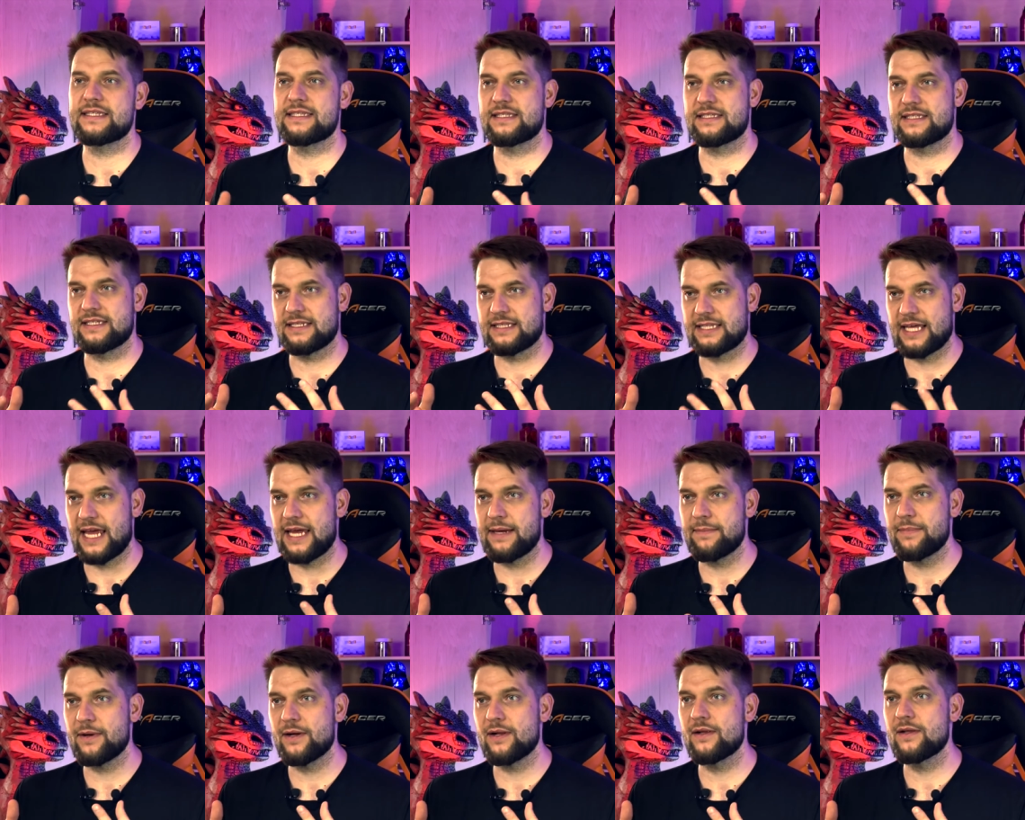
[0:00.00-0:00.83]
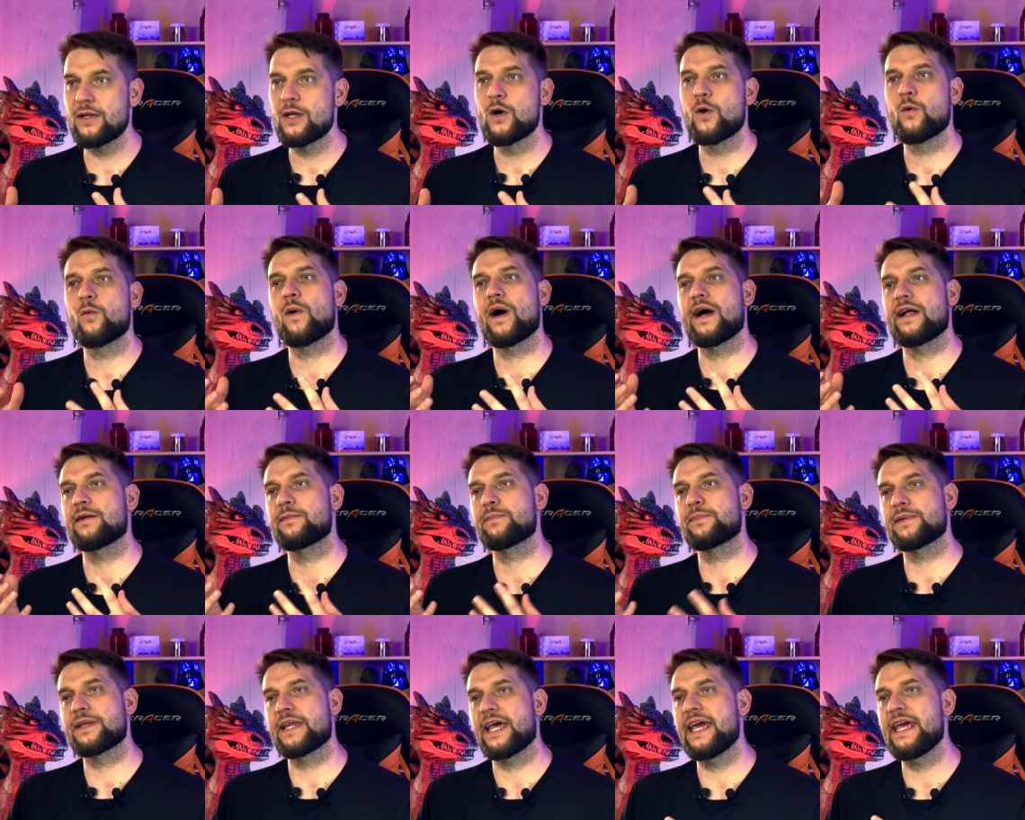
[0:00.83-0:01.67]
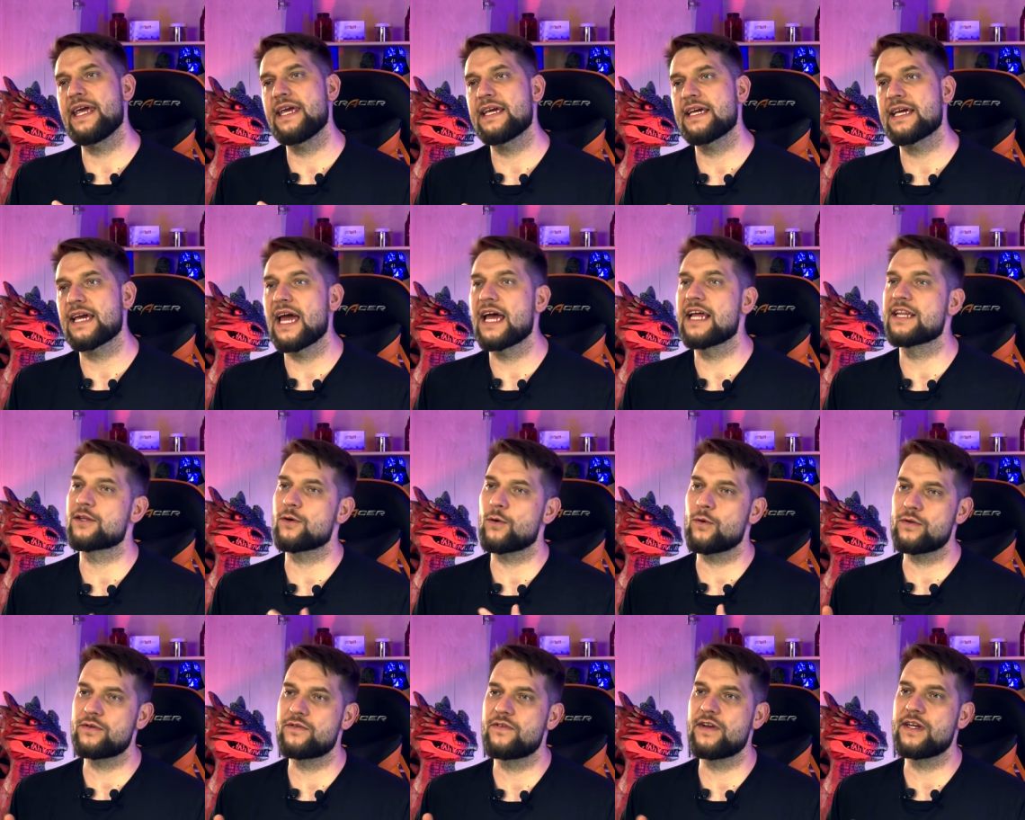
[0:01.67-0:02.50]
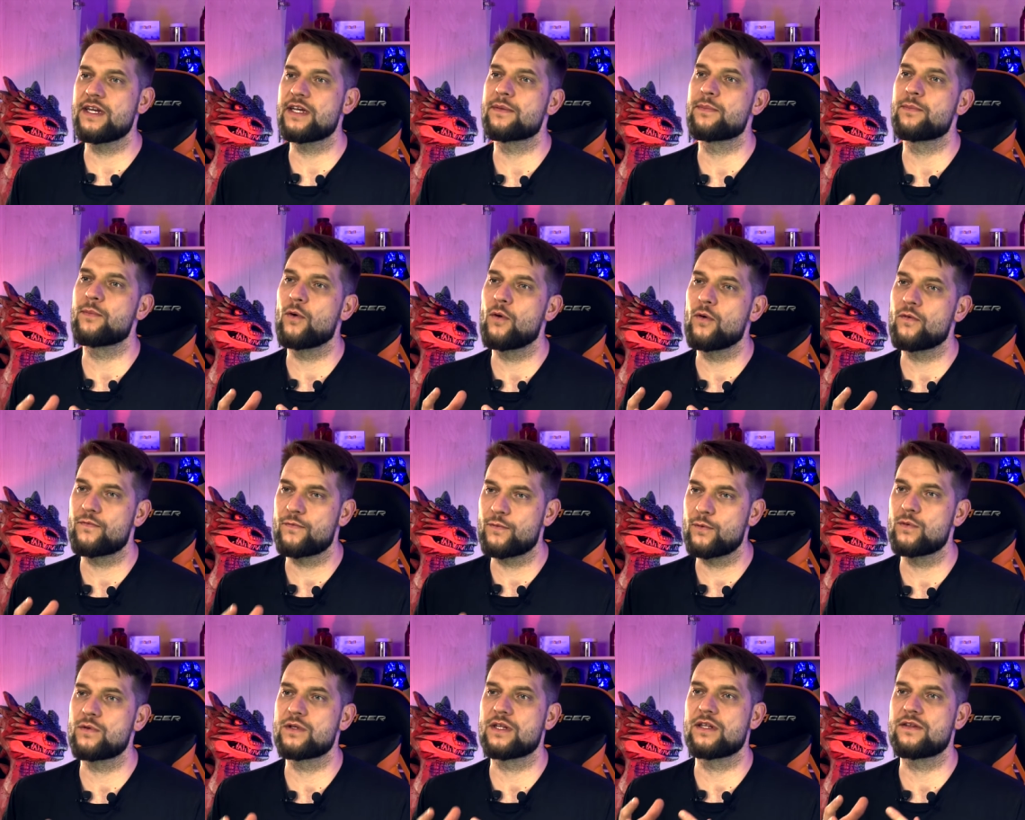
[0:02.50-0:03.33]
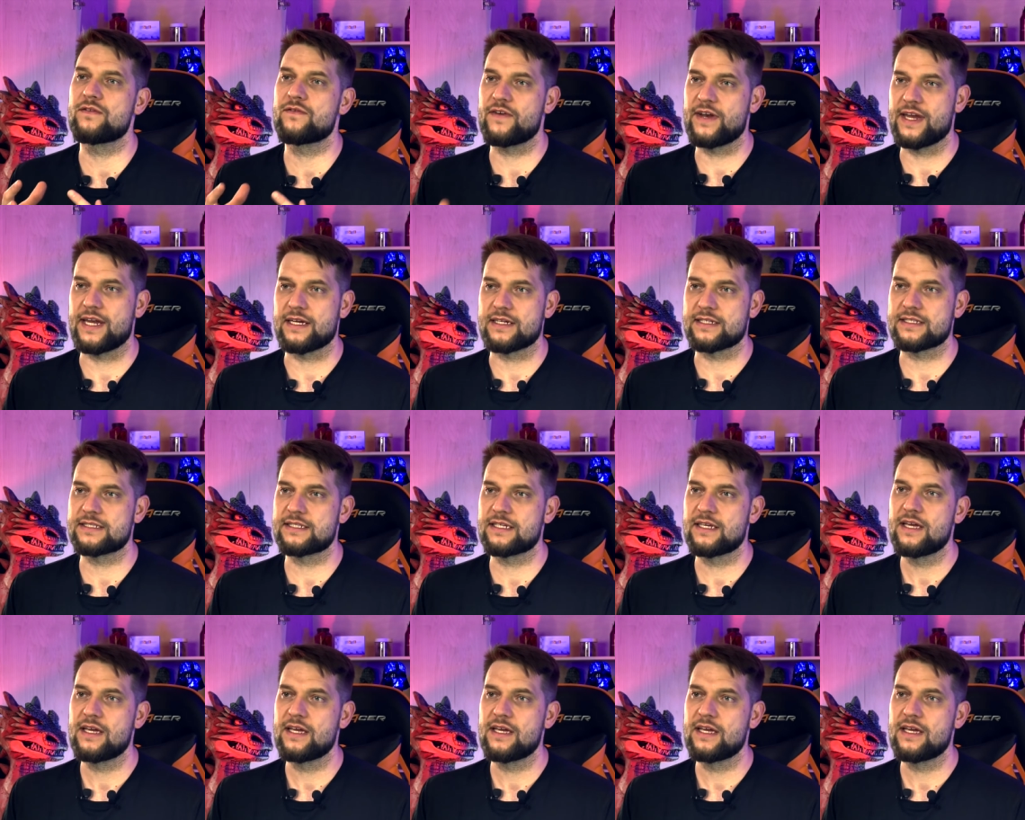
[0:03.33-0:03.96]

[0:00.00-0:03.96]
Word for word: the table while playing and ordering more food and drinks.